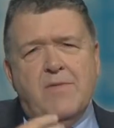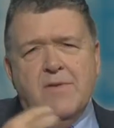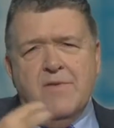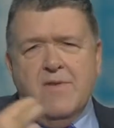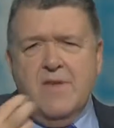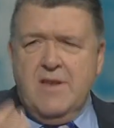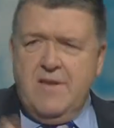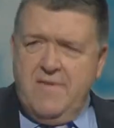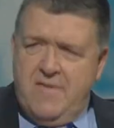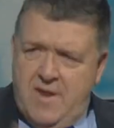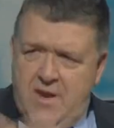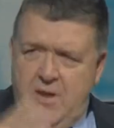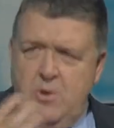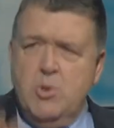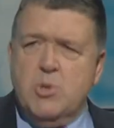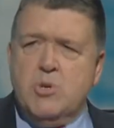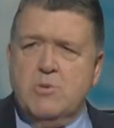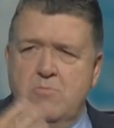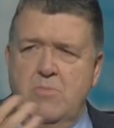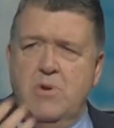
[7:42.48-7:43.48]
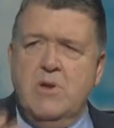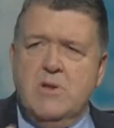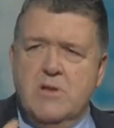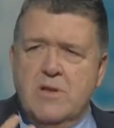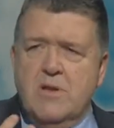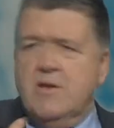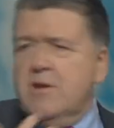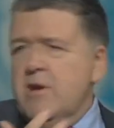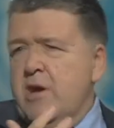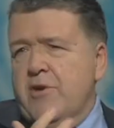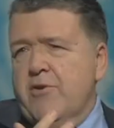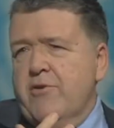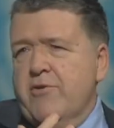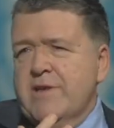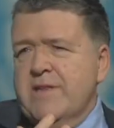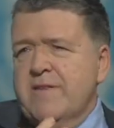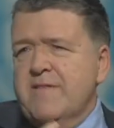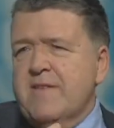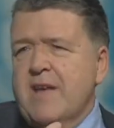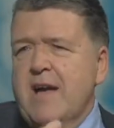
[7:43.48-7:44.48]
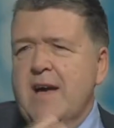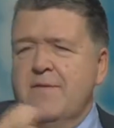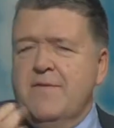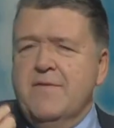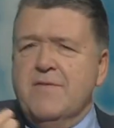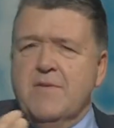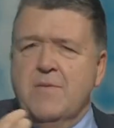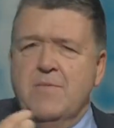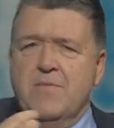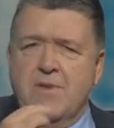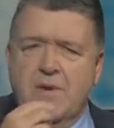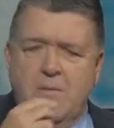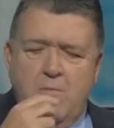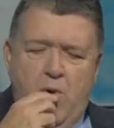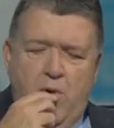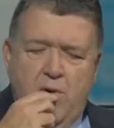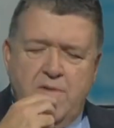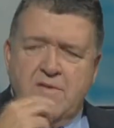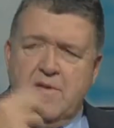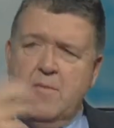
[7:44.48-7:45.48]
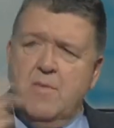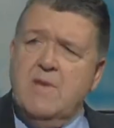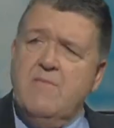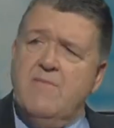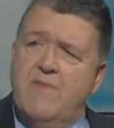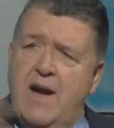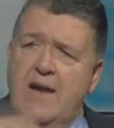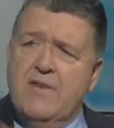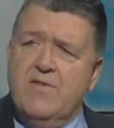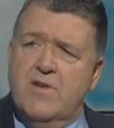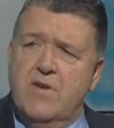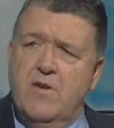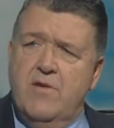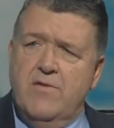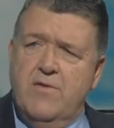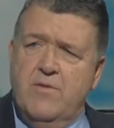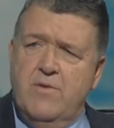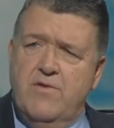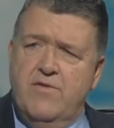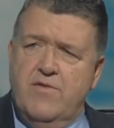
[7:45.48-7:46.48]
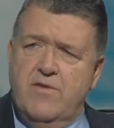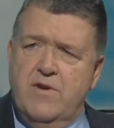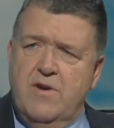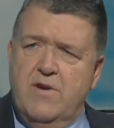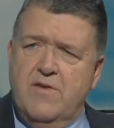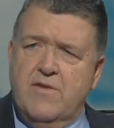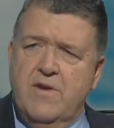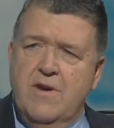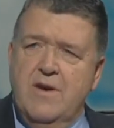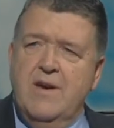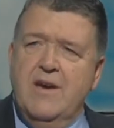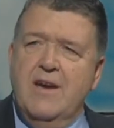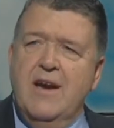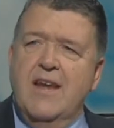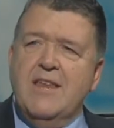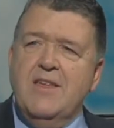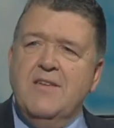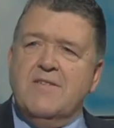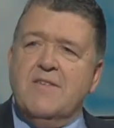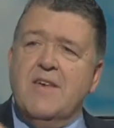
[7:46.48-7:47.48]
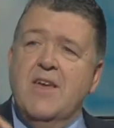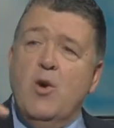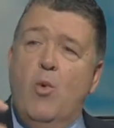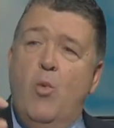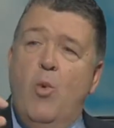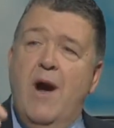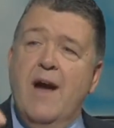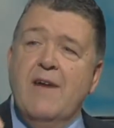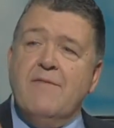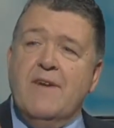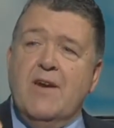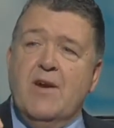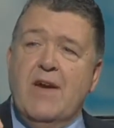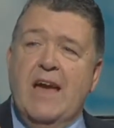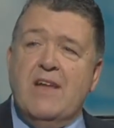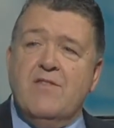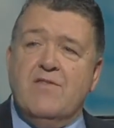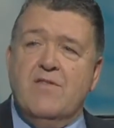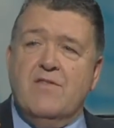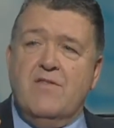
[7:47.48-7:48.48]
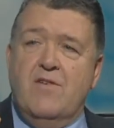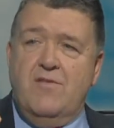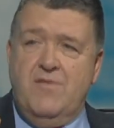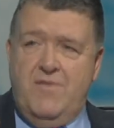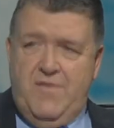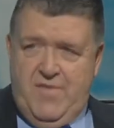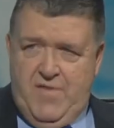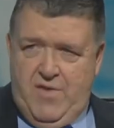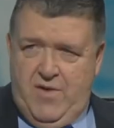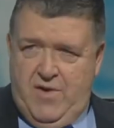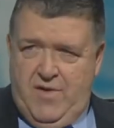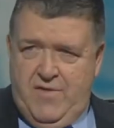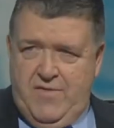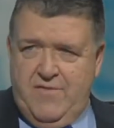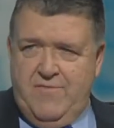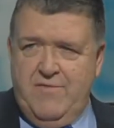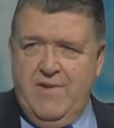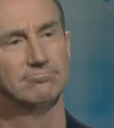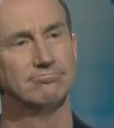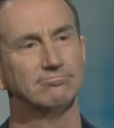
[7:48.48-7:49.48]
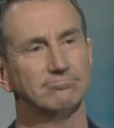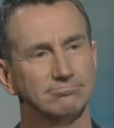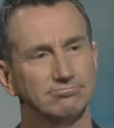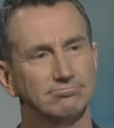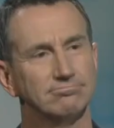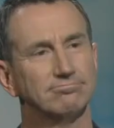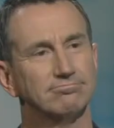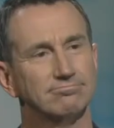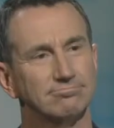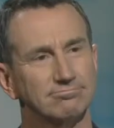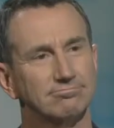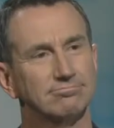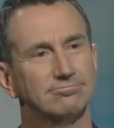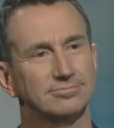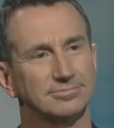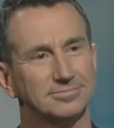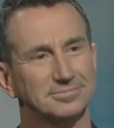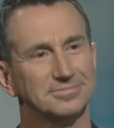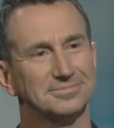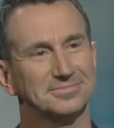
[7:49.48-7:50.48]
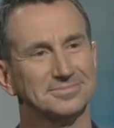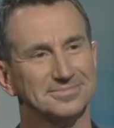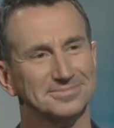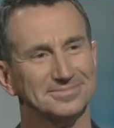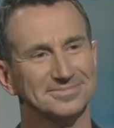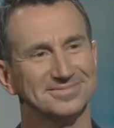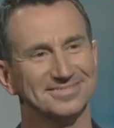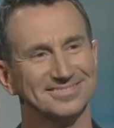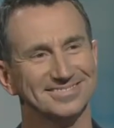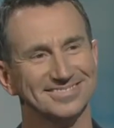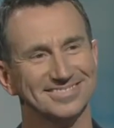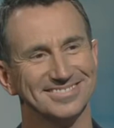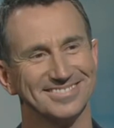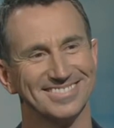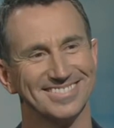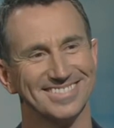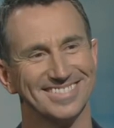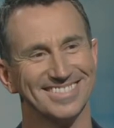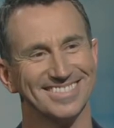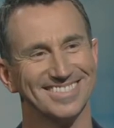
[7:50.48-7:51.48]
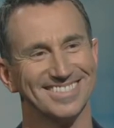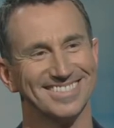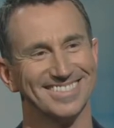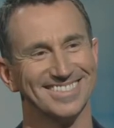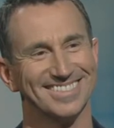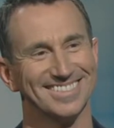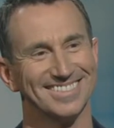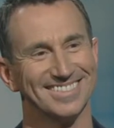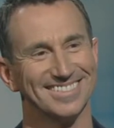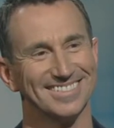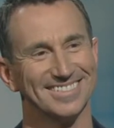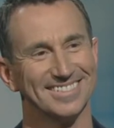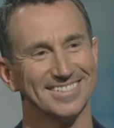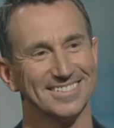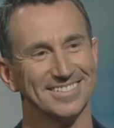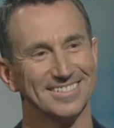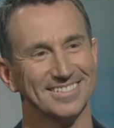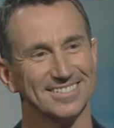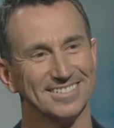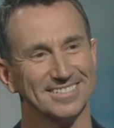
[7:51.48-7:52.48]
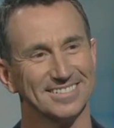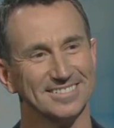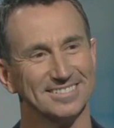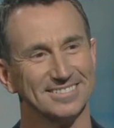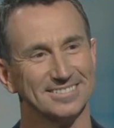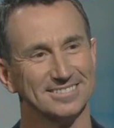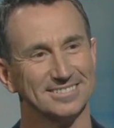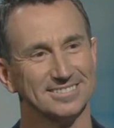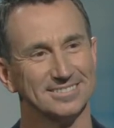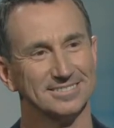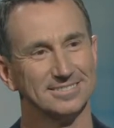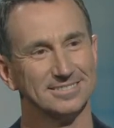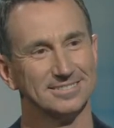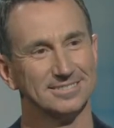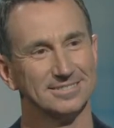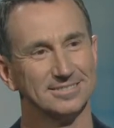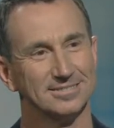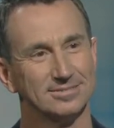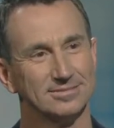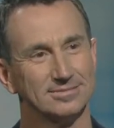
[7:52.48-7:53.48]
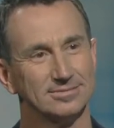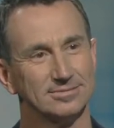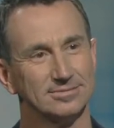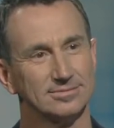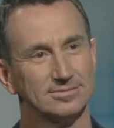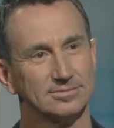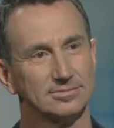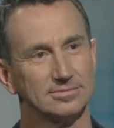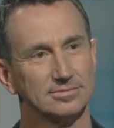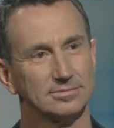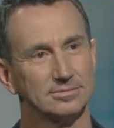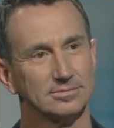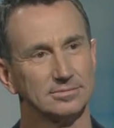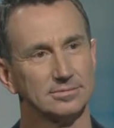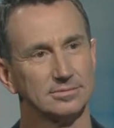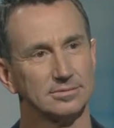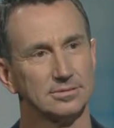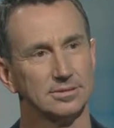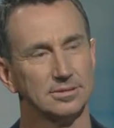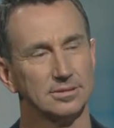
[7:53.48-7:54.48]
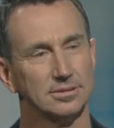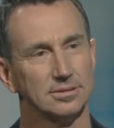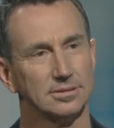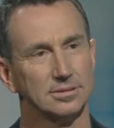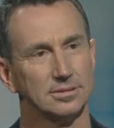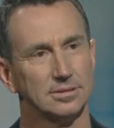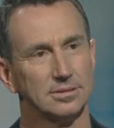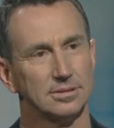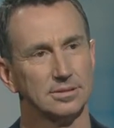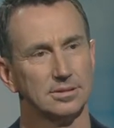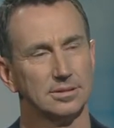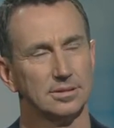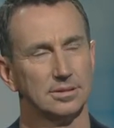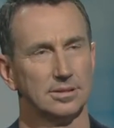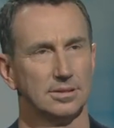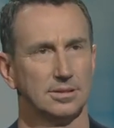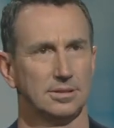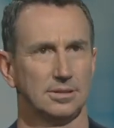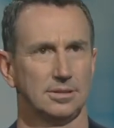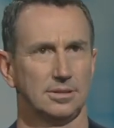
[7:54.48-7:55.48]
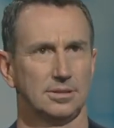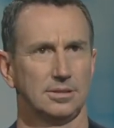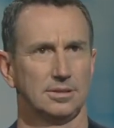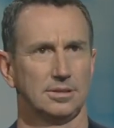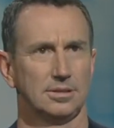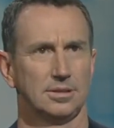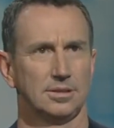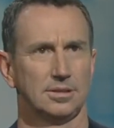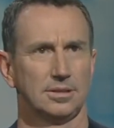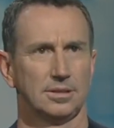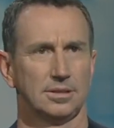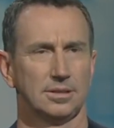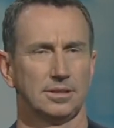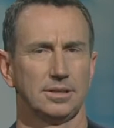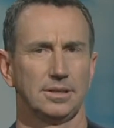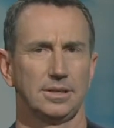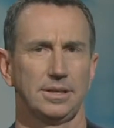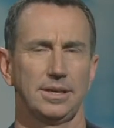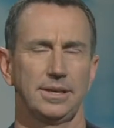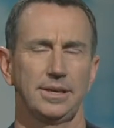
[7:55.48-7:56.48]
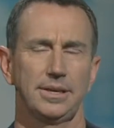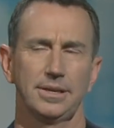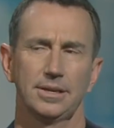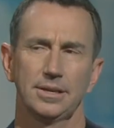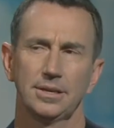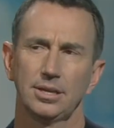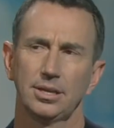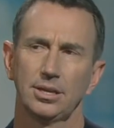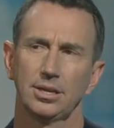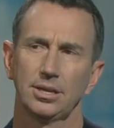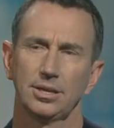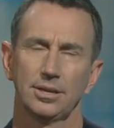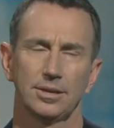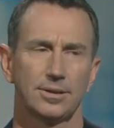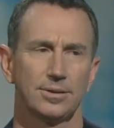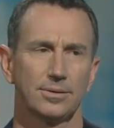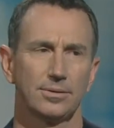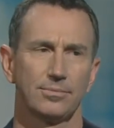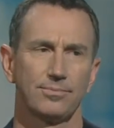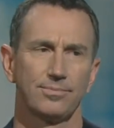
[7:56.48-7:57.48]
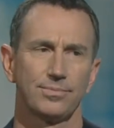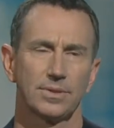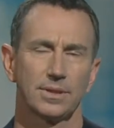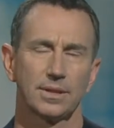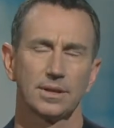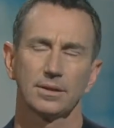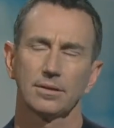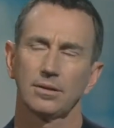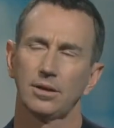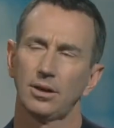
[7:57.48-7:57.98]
there's a disillusionment and or a desire for something more, and somebody invites you along to a church, and you say your wife catches on first rather than you. What really happened to you then when you both asked Jesus Christ into your life? What really was that all about?